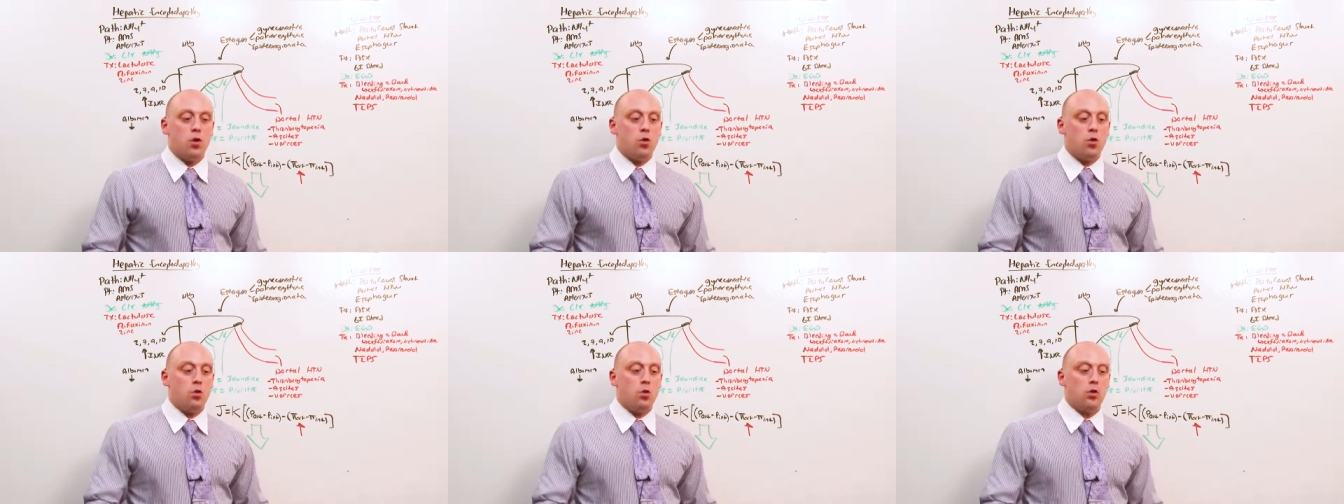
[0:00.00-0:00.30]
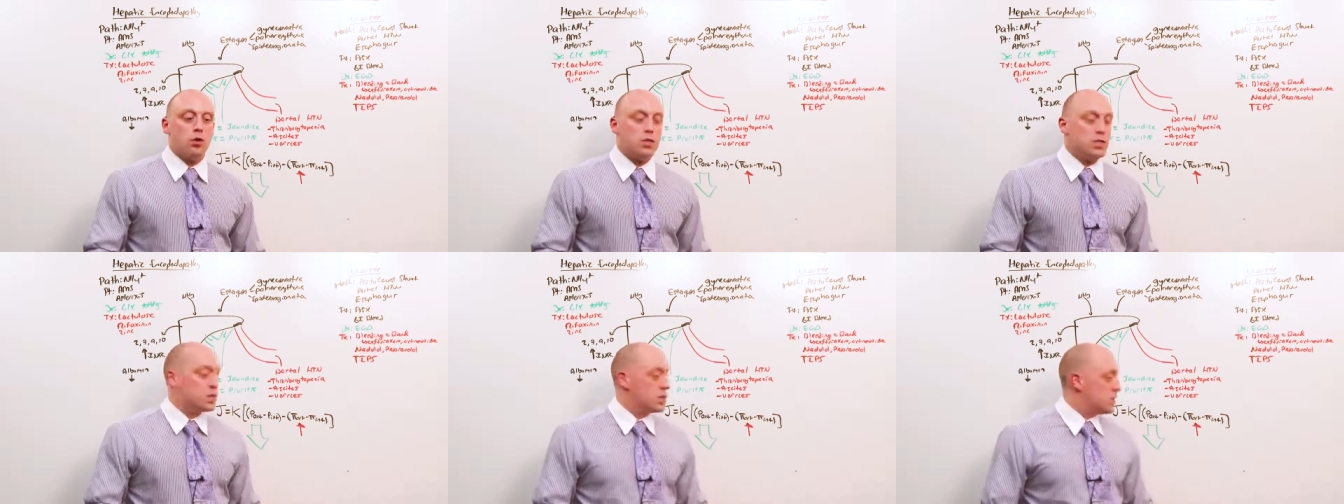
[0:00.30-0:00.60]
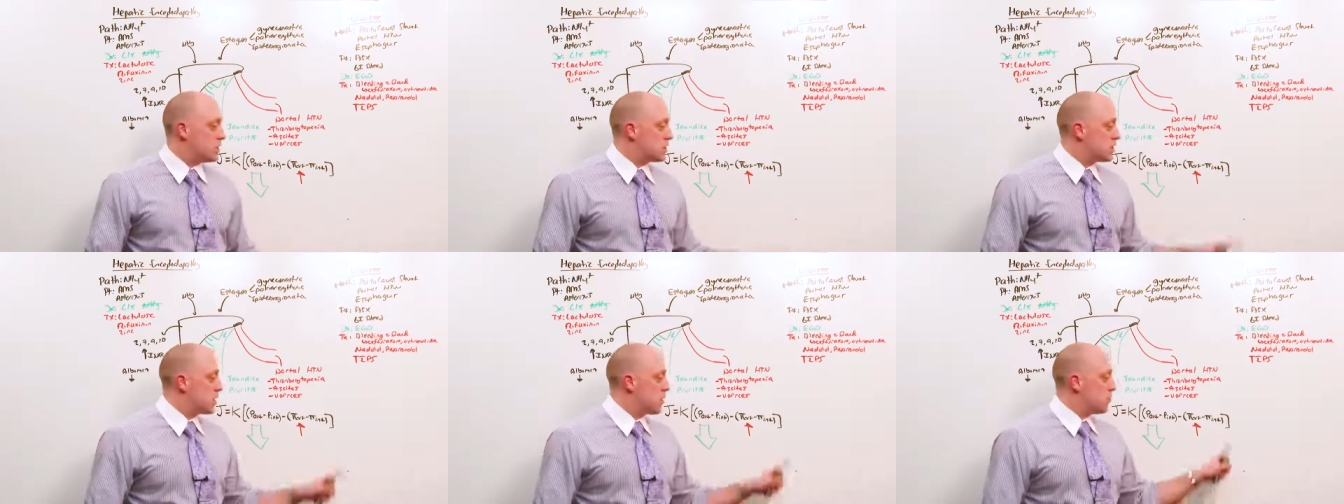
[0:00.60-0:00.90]
or is
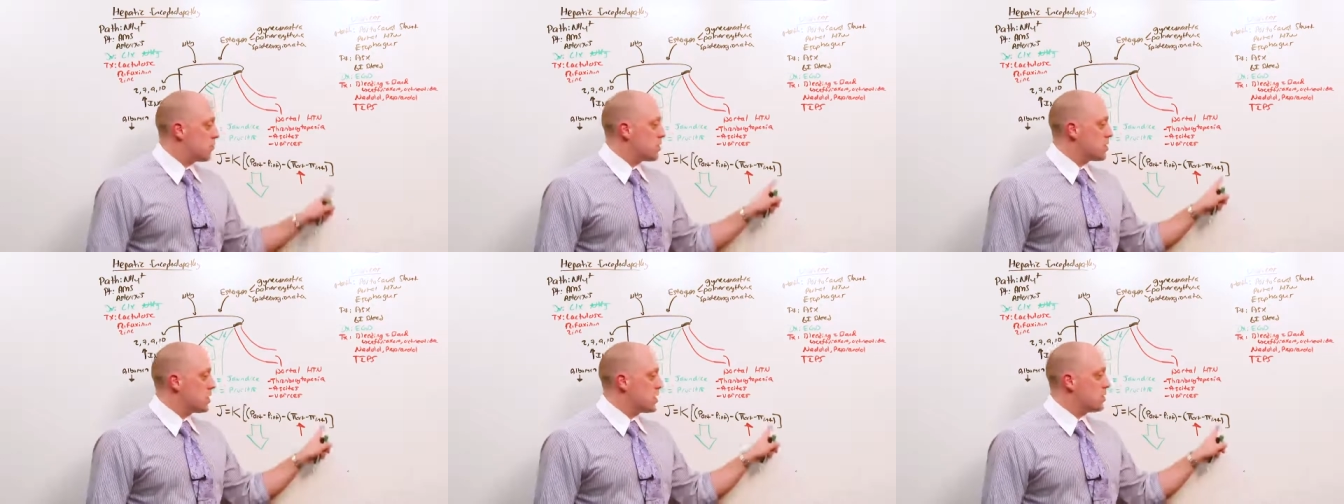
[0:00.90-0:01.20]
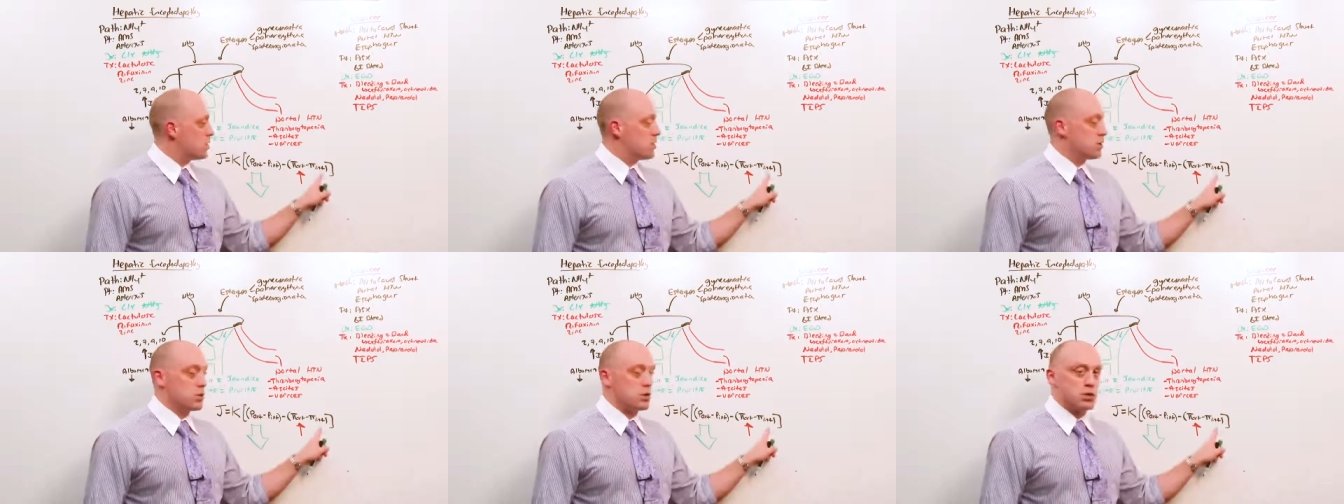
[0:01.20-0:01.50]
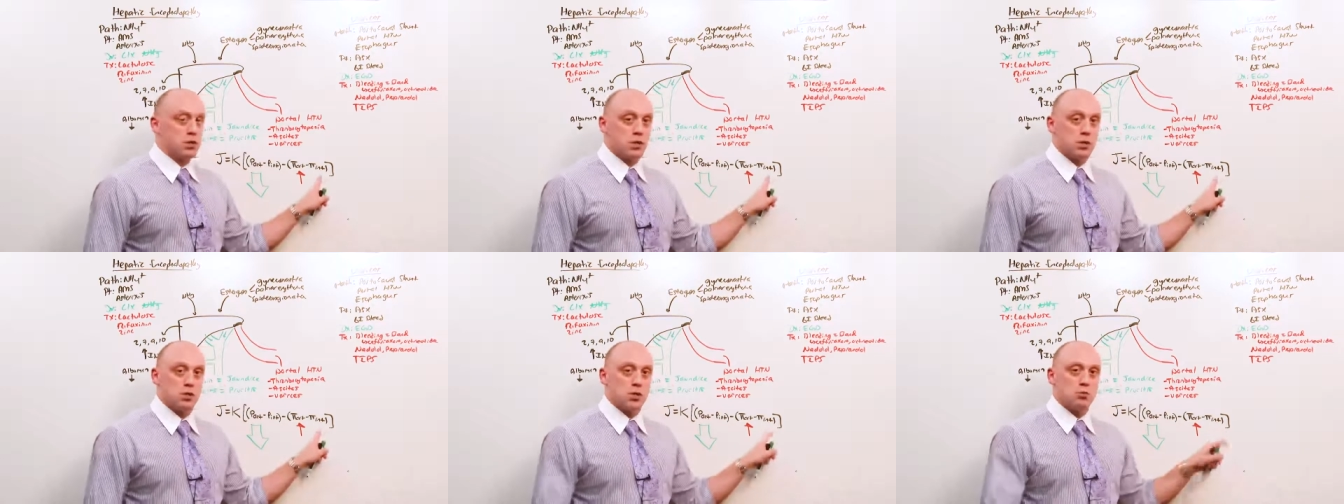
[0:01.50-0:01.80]
it something in the
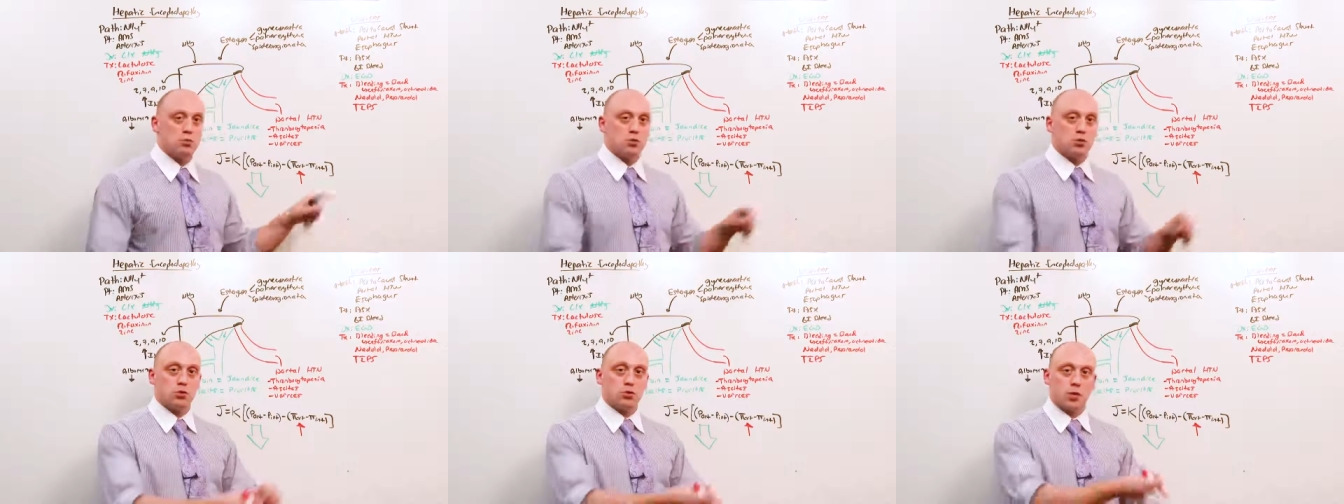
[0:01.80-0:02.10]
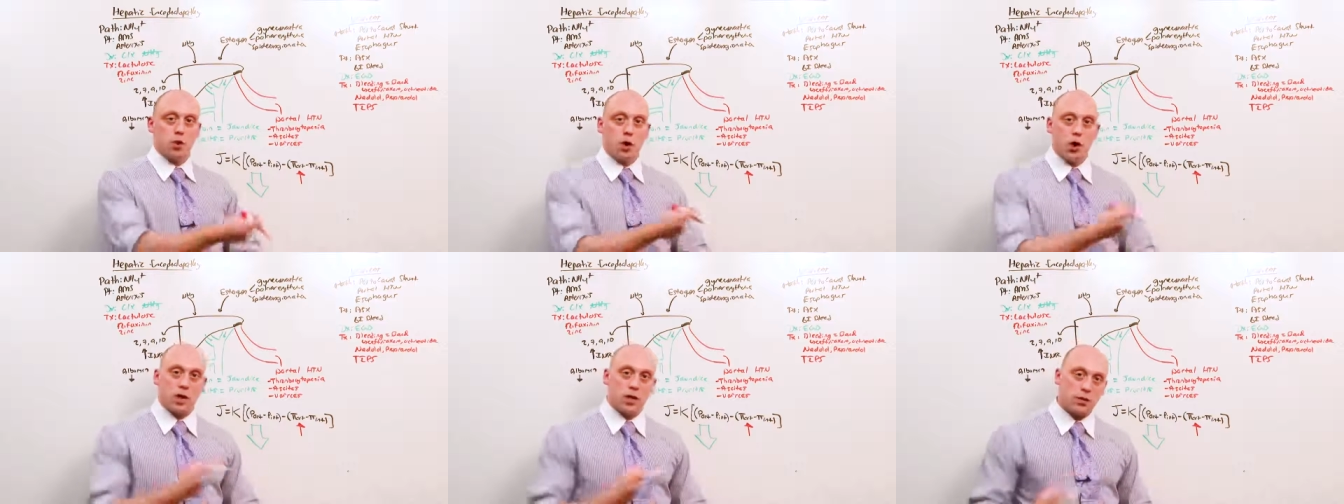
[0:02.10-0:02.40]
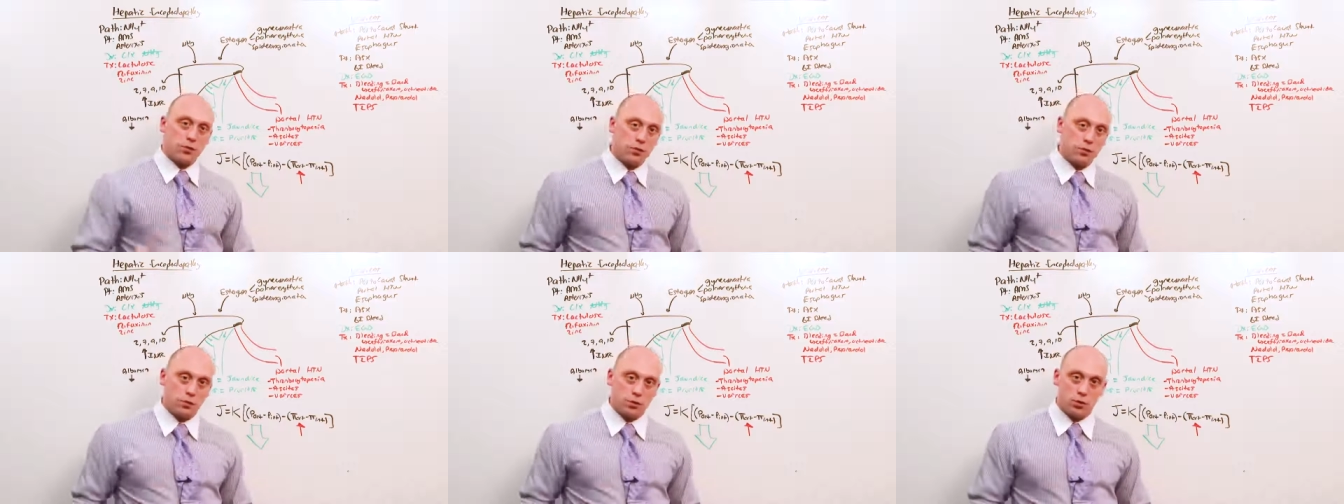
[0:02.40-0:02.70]
interstitium
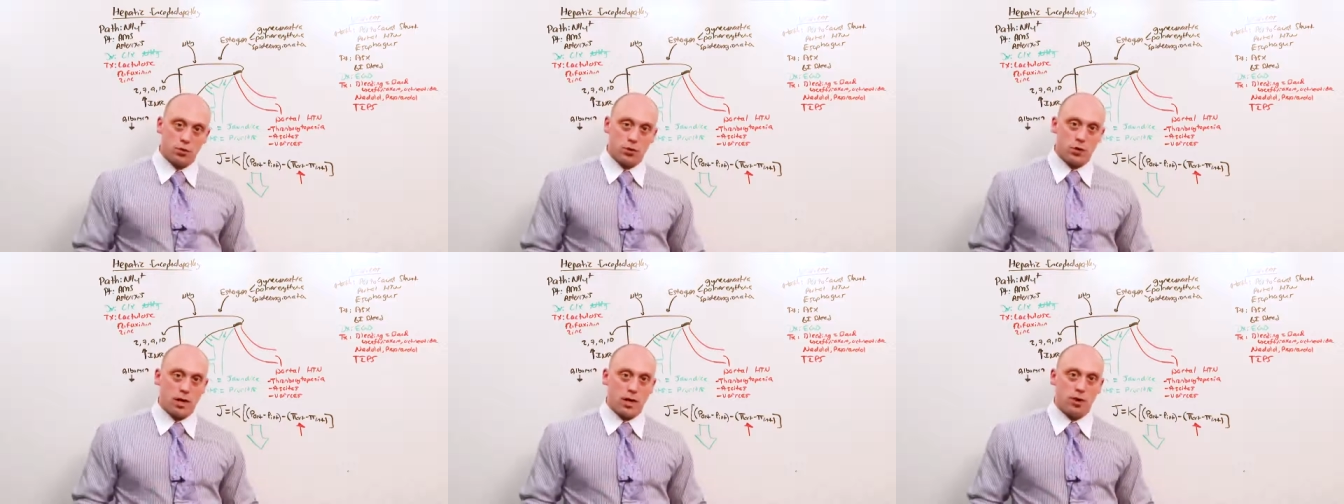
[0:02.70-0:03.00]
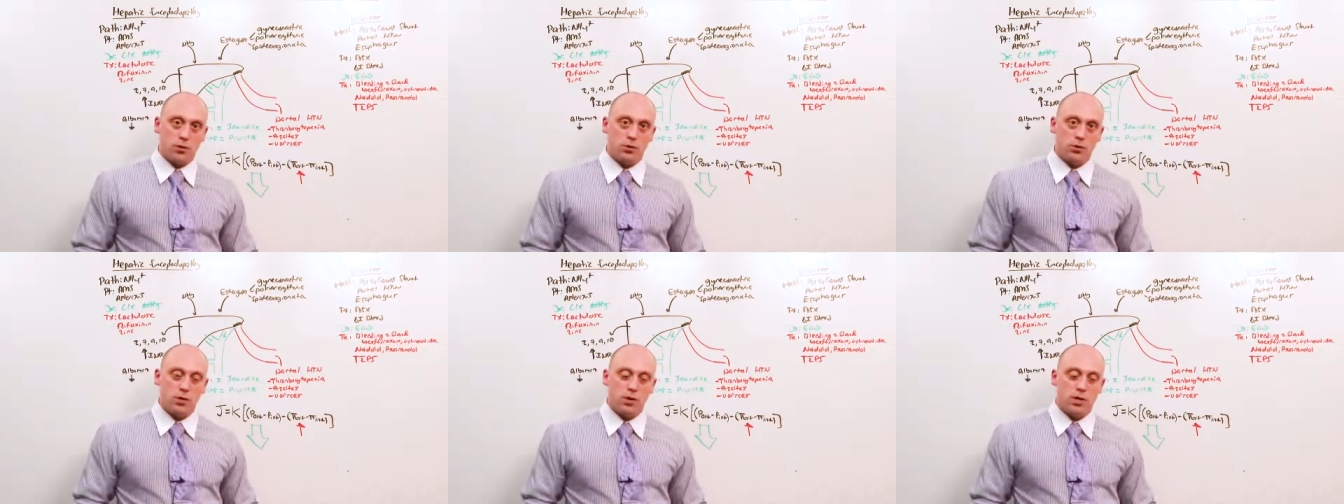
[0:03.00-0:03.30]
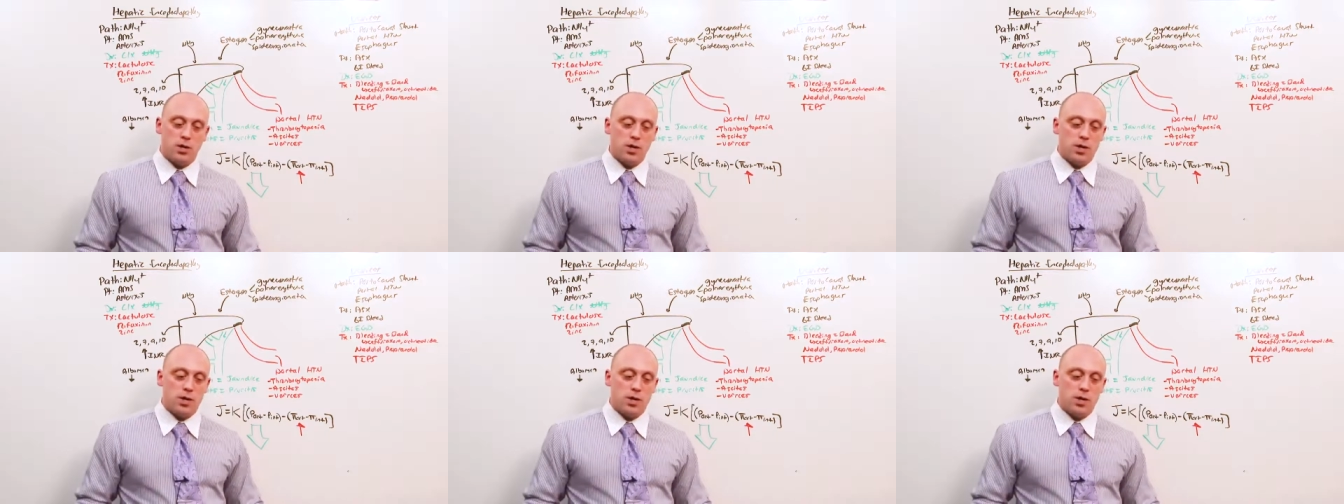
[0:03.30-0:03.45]
drawing fluid out?